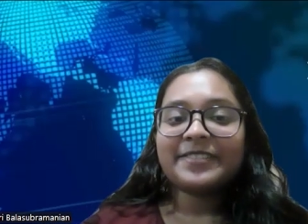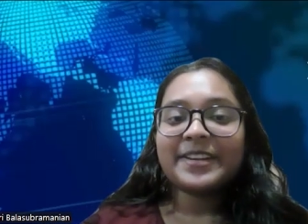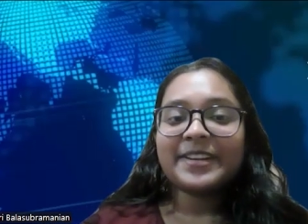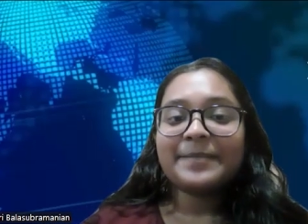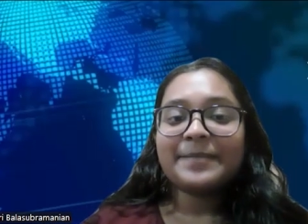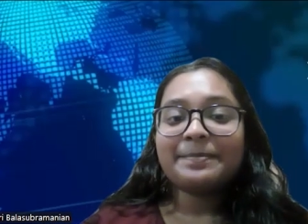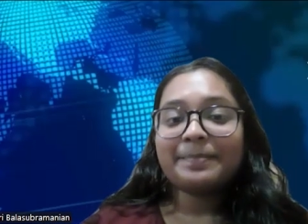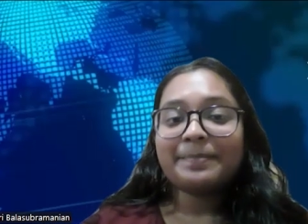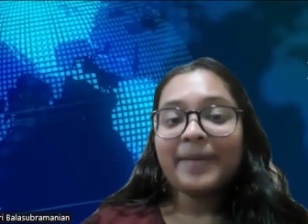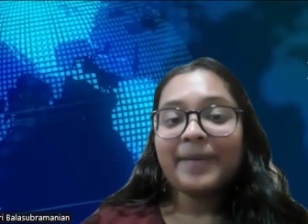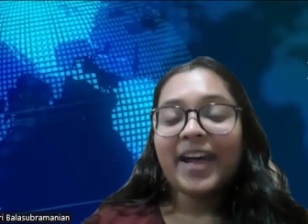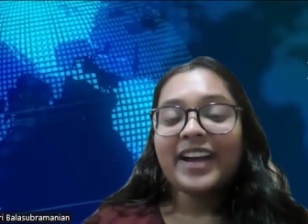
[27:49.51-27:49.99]

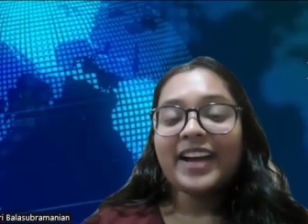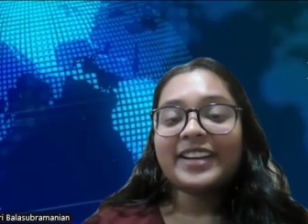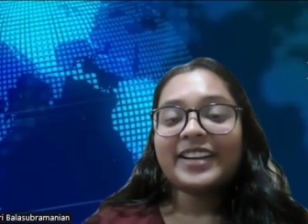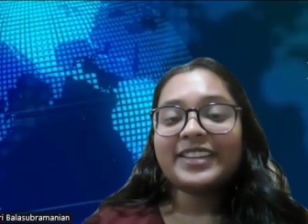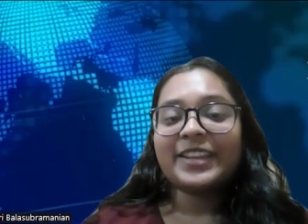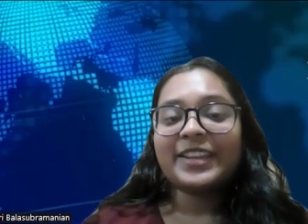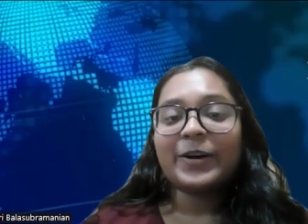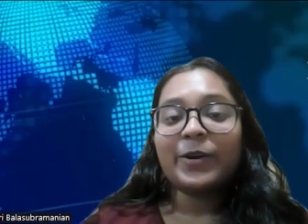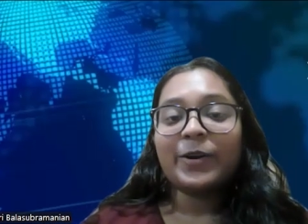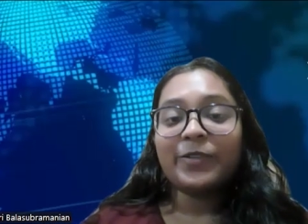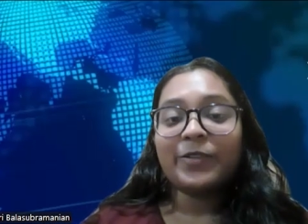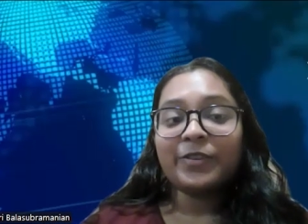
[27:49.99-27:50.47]
impact
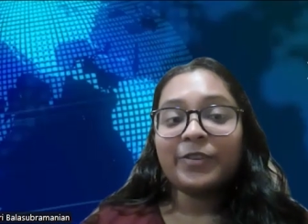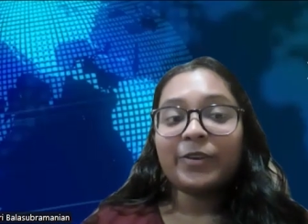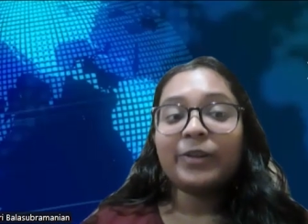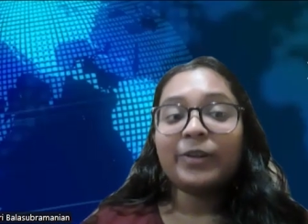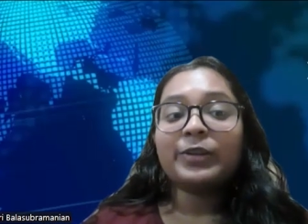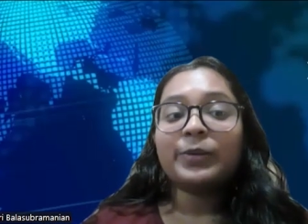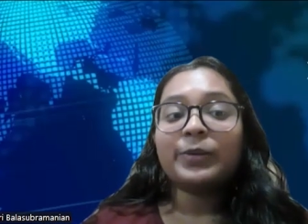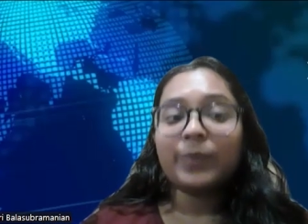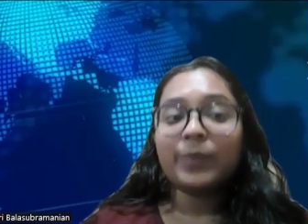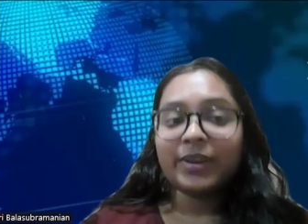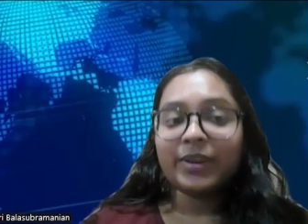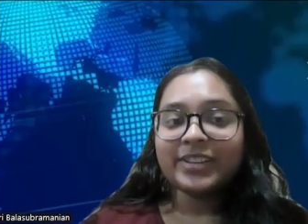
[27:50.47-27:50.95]
the overall
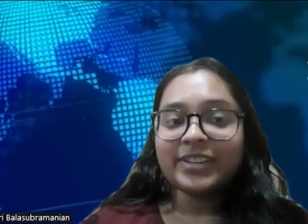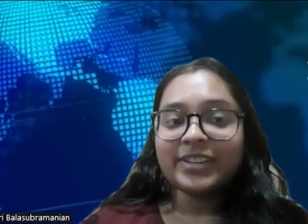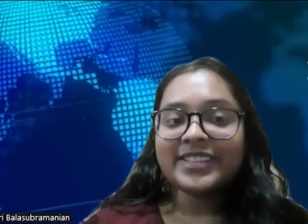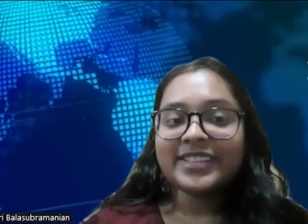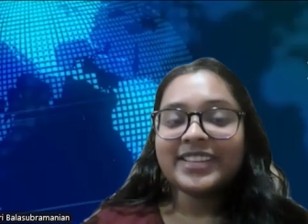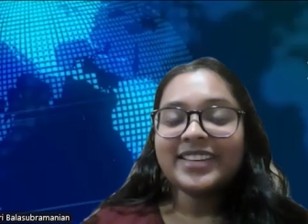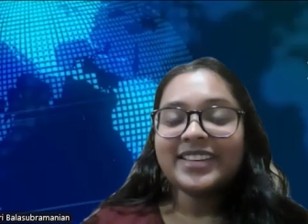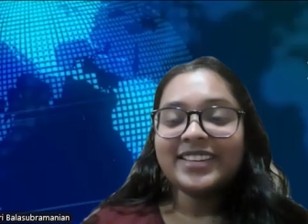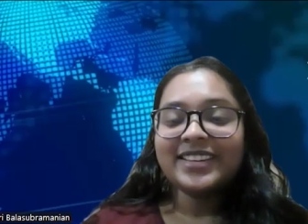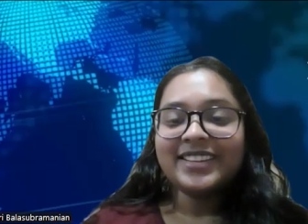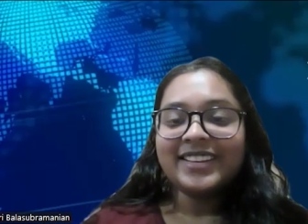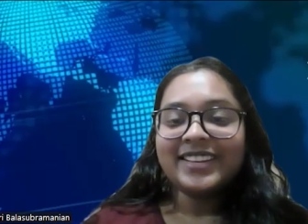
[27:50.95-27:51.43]

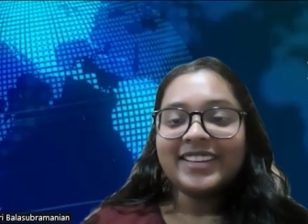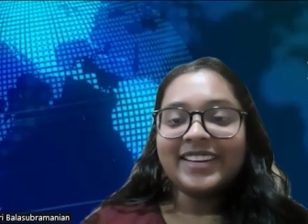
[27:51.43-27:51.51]
quality